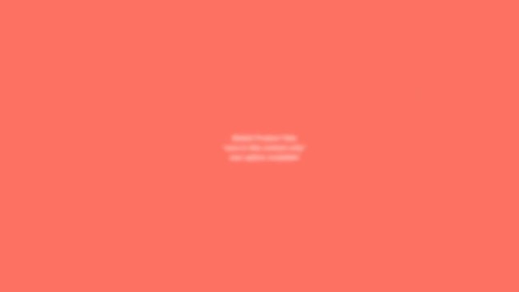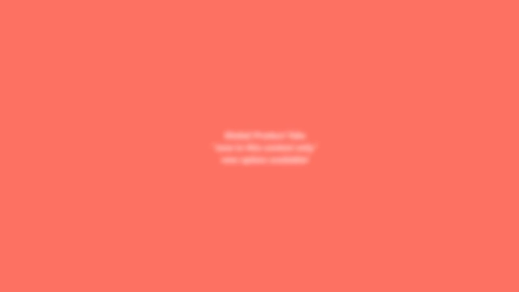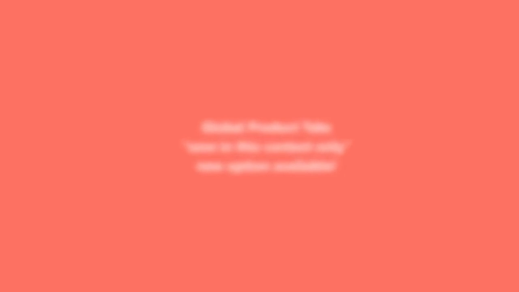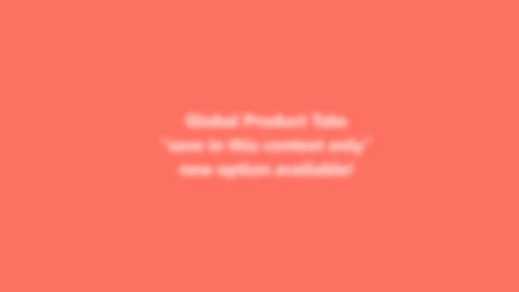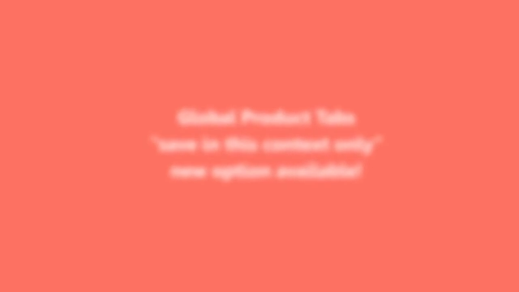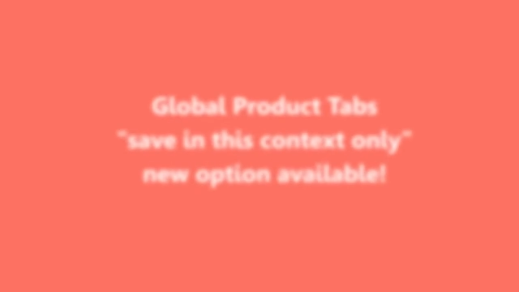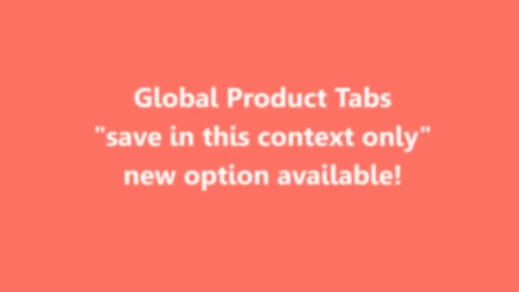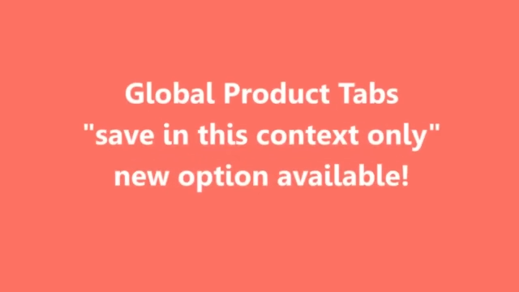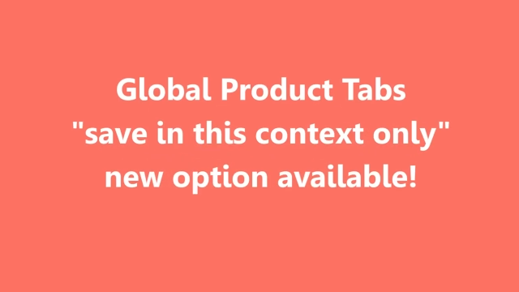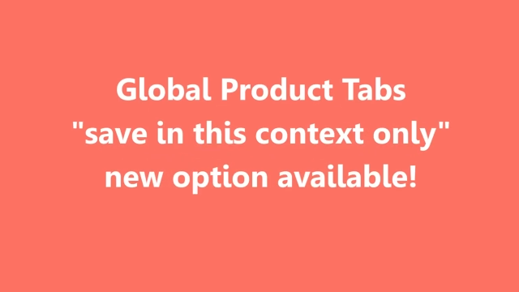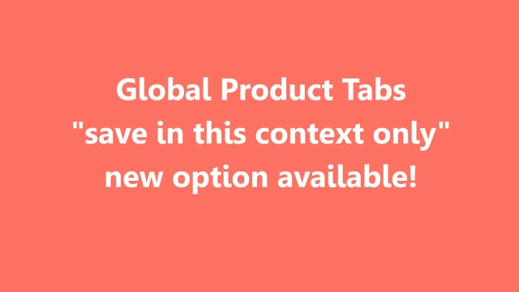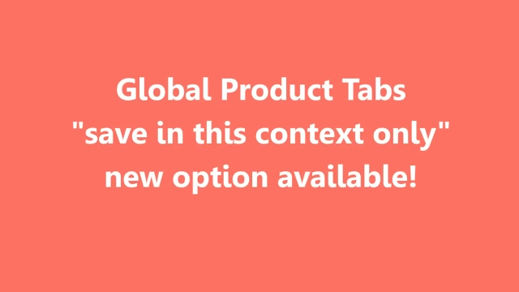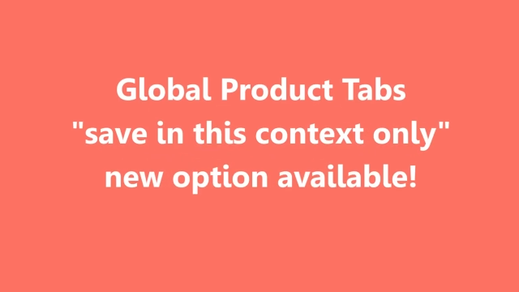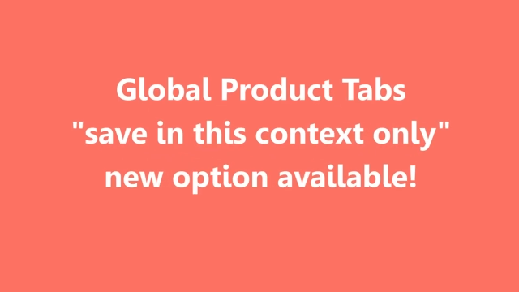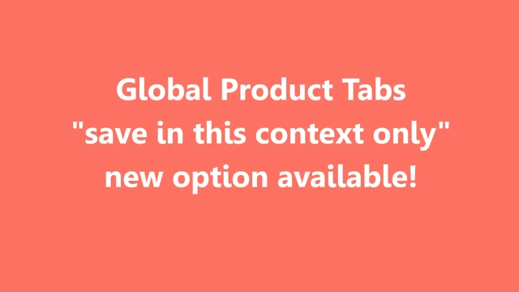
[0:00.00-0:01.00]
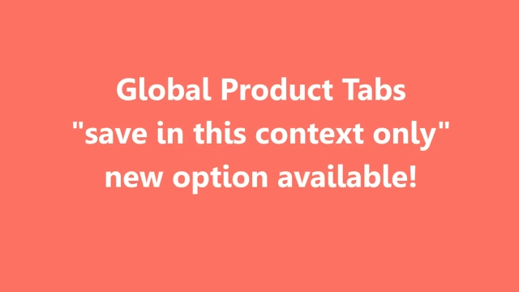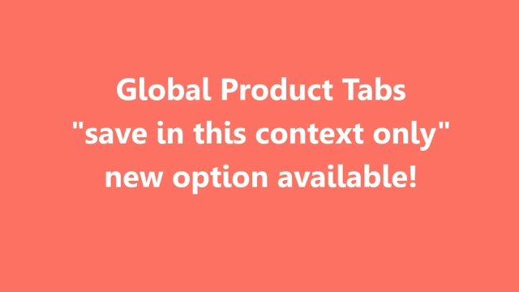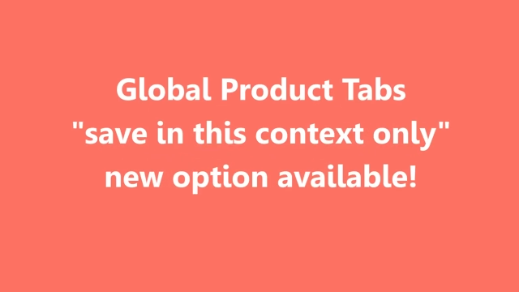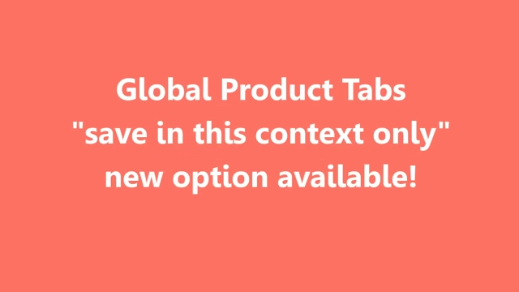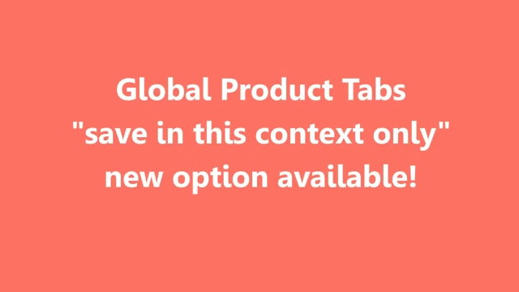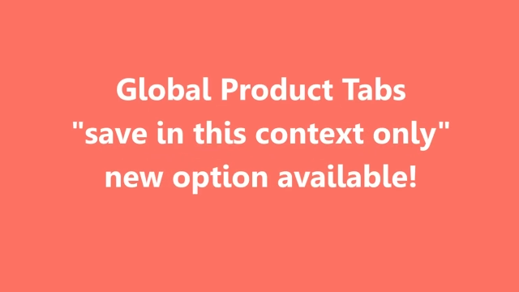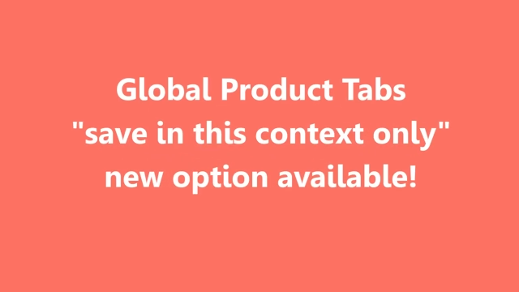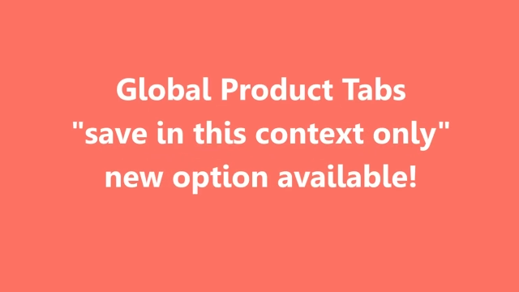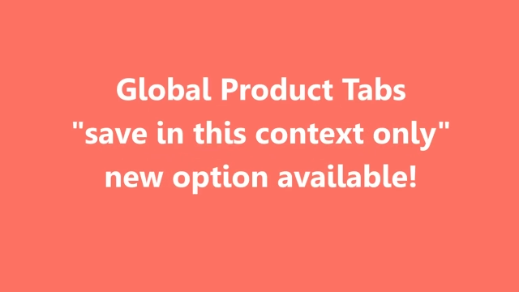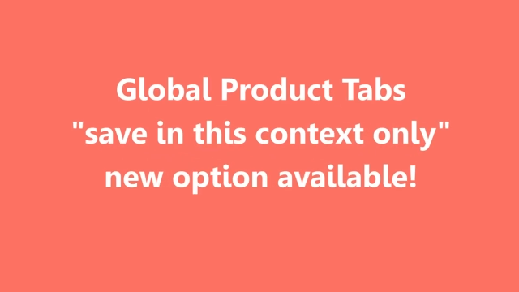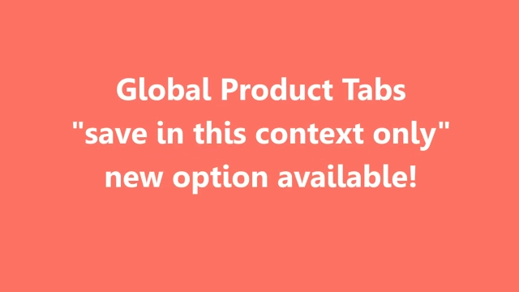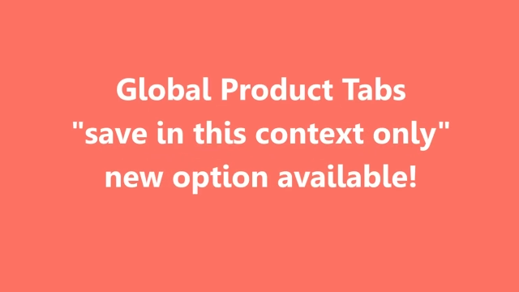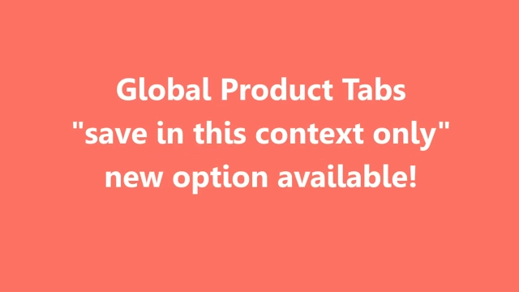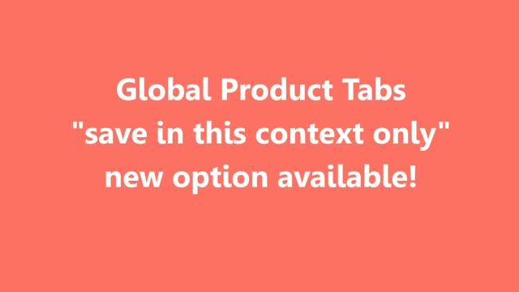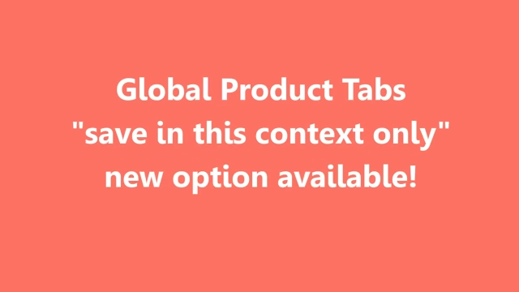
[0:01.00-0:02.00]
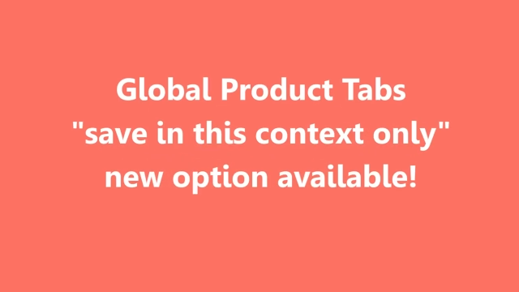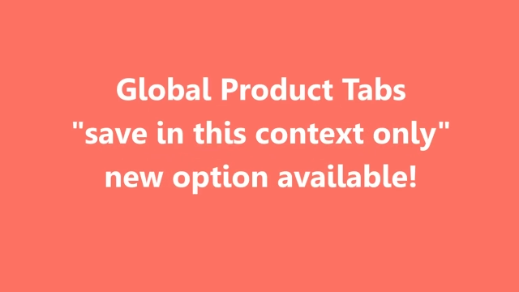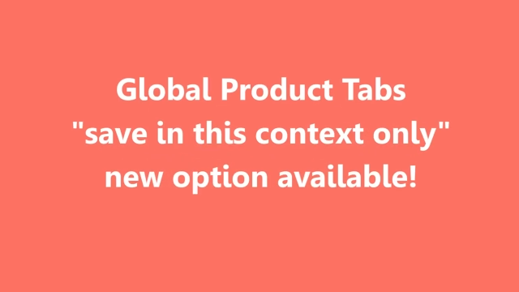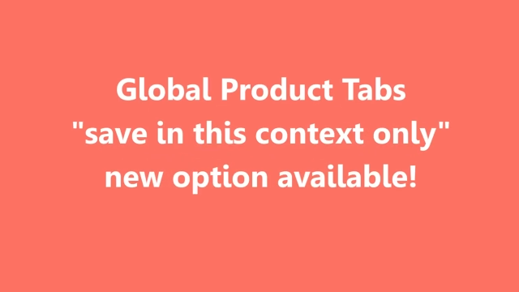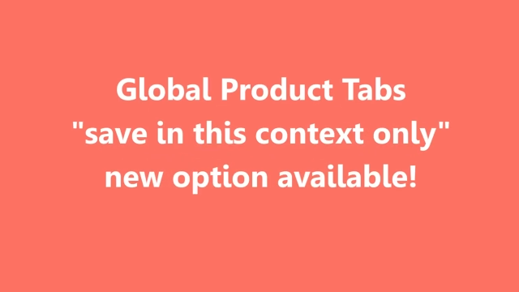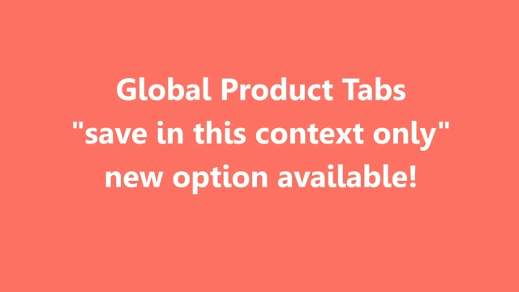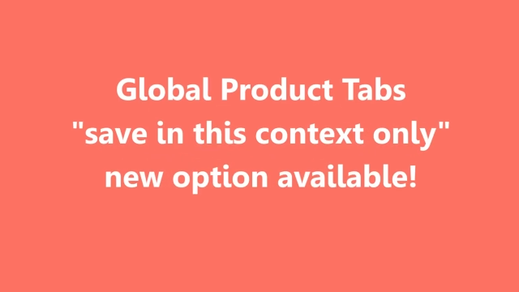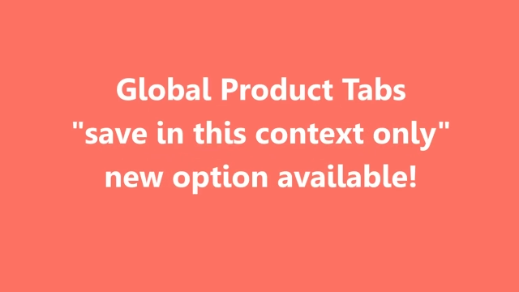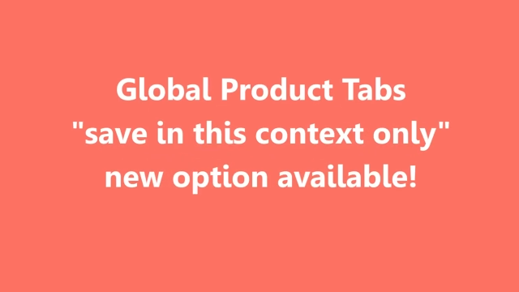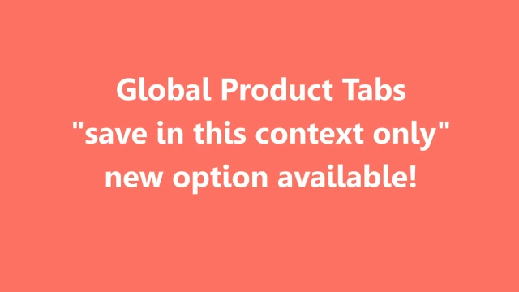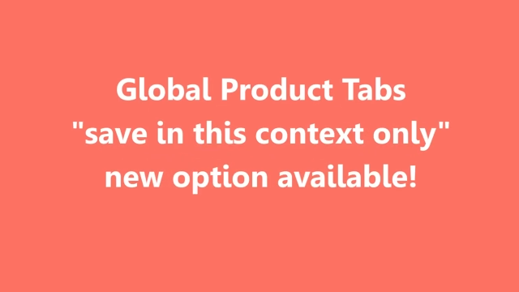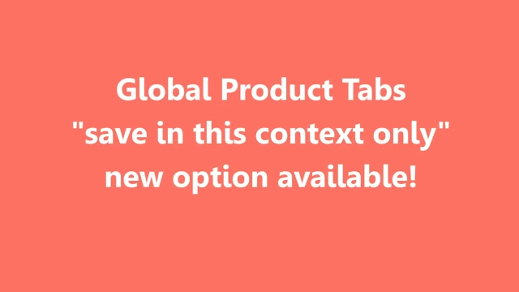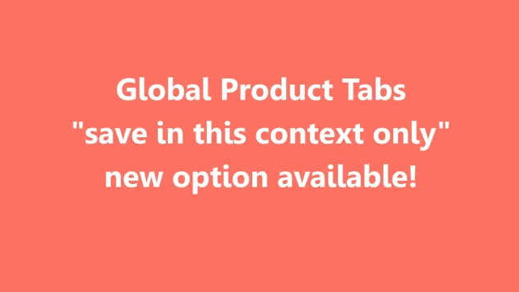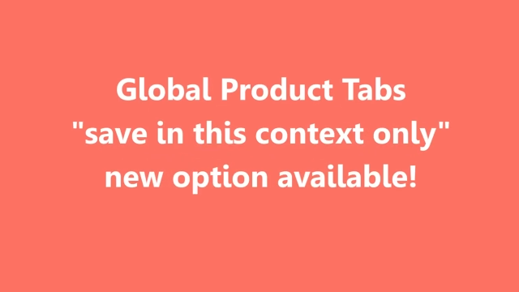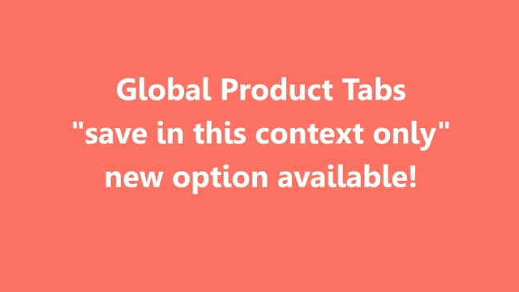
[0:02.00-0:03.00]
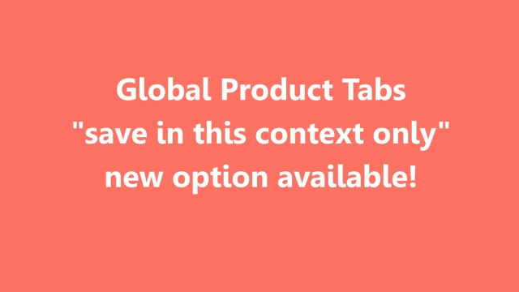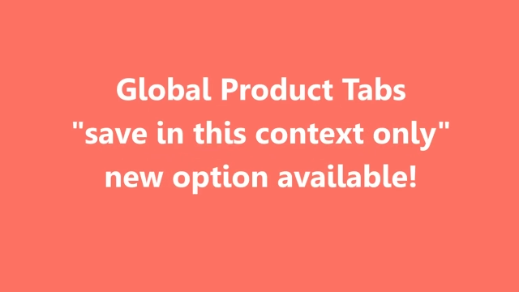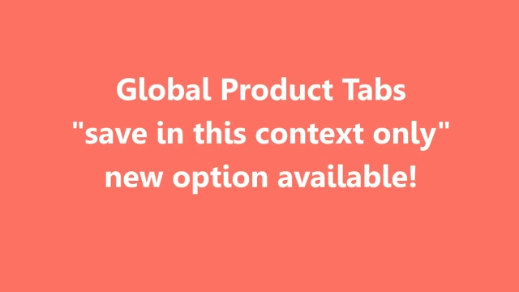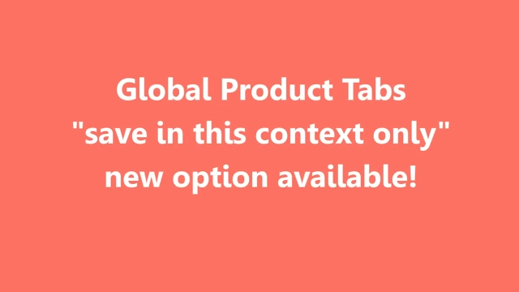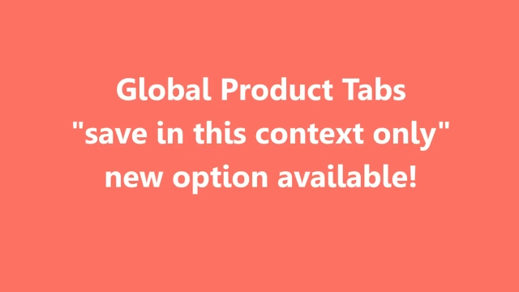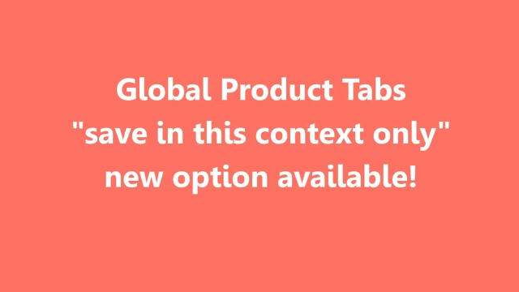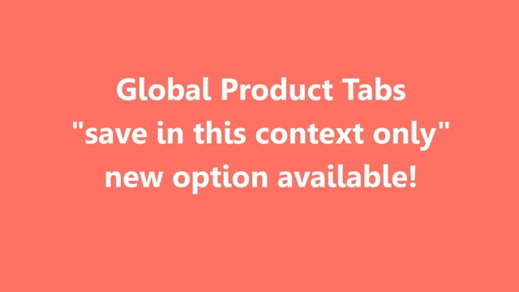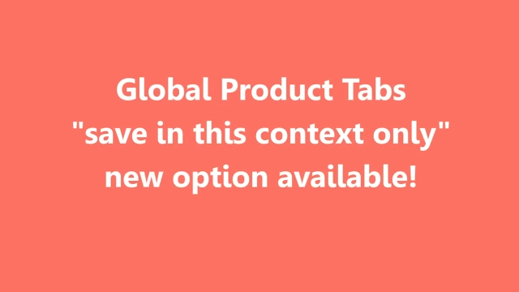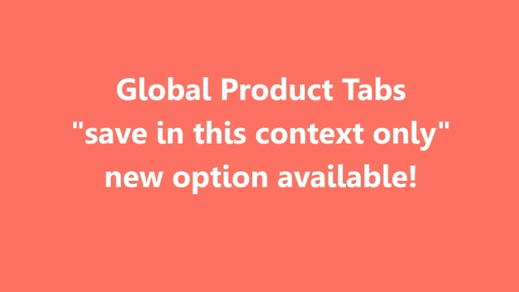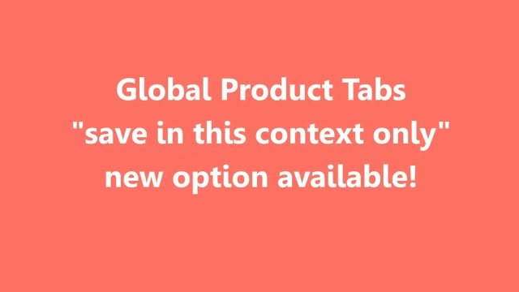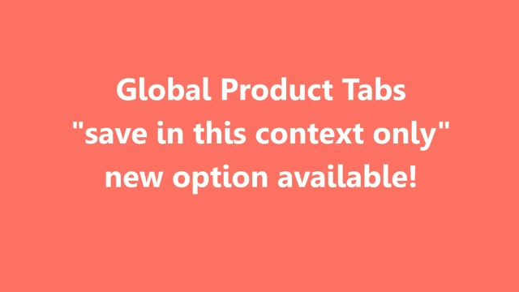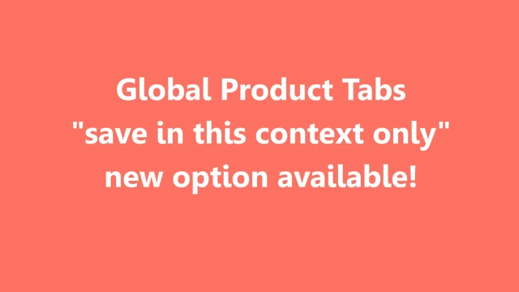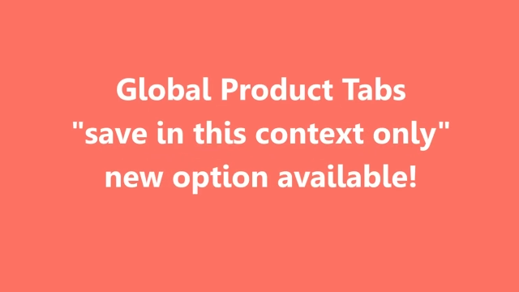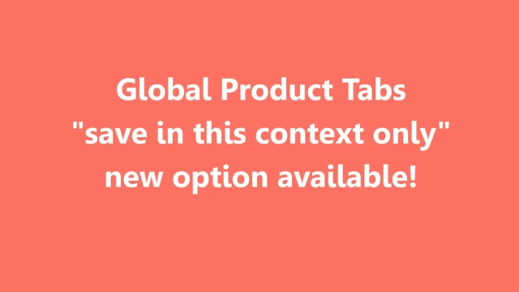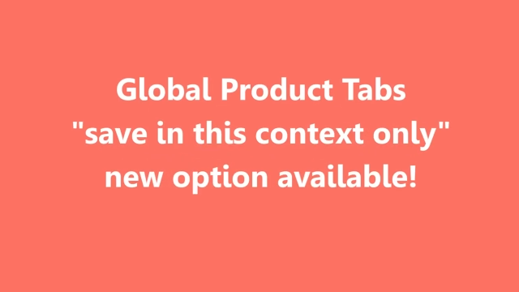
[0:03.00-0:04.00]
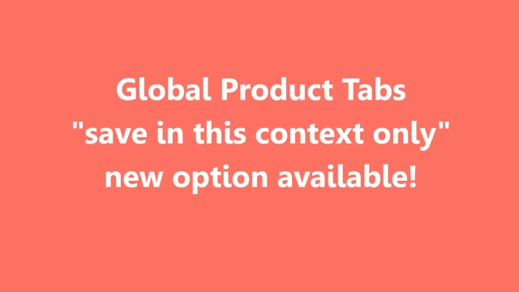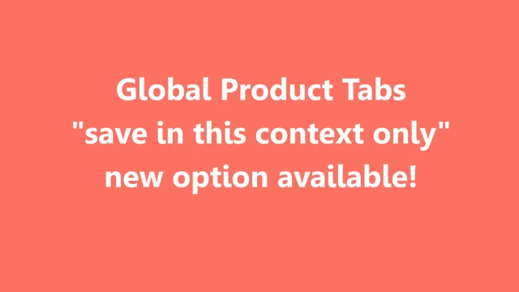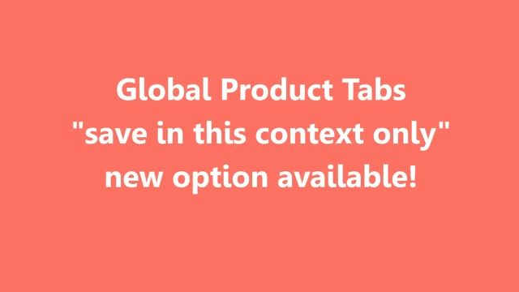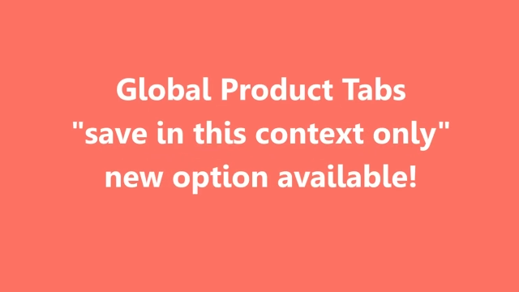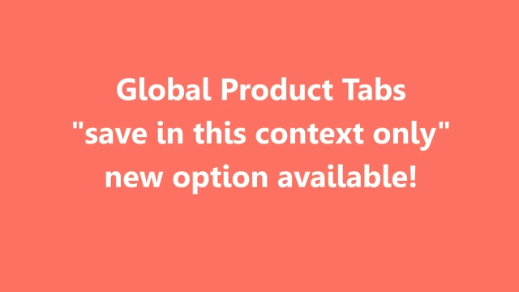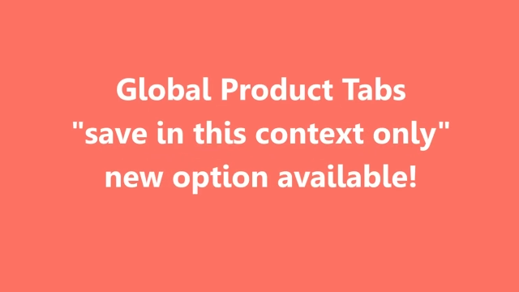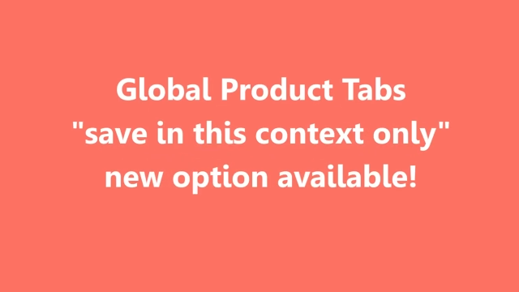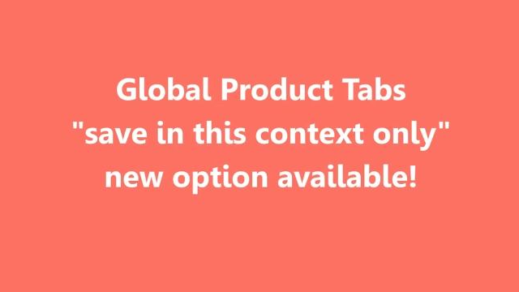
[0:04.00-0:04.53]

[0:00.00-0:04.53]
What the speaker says: Nobody's mouth can be seen.